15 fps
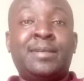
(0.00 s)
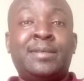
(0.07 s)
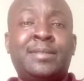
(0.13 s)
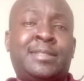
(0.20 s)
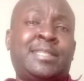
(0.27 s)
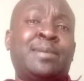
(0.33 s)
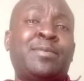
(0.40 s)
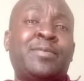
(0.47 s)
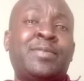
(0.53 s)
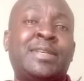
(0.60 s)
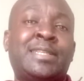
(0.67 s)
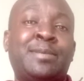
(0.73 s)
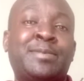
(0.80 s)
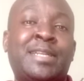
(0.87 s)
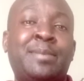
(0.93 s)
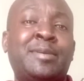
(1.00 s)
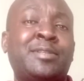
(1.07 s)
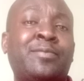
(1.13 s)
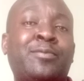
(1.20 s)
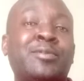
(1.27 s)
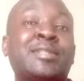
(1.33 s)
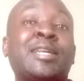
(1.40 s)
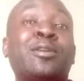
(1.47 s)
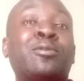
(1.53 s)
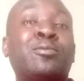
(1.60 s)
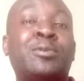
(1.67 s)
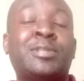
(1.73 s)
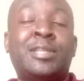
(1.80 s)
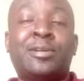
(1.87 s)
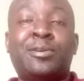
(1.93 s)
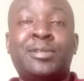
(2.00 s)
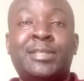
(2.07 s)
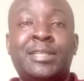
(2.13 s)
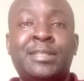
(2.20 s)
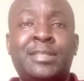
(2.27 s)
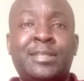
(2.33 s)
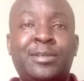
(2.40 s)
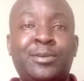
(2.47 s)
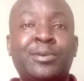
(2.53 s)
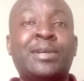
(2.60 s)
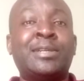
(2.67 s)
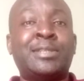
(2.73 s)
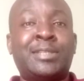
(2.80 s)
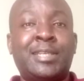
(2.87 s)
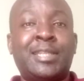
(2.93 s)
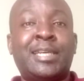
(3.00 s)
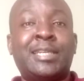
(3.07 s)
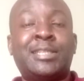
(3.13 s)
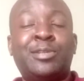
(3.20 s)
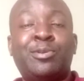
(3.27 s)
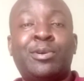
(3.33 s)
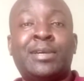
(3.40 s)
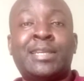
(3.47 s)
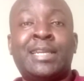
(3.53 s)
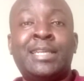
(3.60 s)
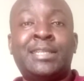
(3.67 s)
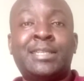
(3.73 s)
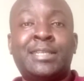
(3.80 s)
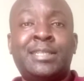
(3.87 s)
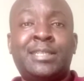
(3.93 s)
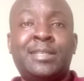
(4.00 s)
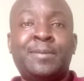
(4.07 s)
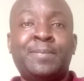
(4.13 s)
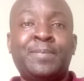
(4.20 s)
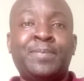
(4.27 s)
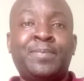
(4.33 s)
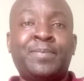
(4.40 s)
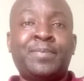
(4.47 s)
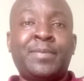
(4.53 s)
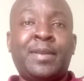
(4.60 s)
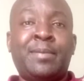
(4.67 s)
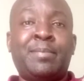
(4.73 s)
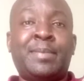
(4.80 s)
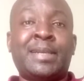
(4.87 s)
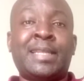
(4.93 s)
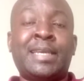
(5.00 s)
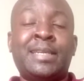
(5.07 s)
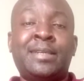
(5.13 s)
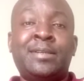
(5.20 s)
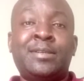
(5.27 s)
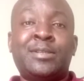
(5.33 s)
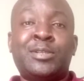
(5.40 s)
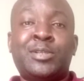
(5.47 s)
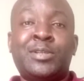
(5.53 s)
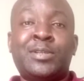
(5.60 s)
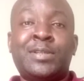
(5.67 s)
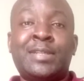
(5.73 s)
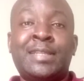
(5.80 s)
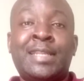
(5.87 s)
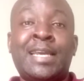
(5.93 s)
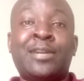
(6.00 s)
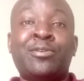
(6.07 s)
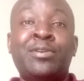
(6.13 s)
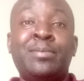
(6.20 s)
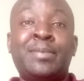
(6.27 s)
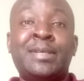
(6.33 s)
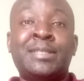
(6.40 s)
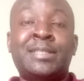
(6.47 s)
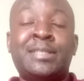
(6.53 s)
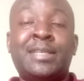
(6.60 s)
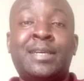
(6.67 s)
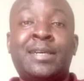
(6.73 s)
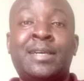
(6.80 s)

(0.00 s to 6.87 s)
Some of the subscribers, of course, they don't watch the content. You can see that in your analytics. But then the anonymous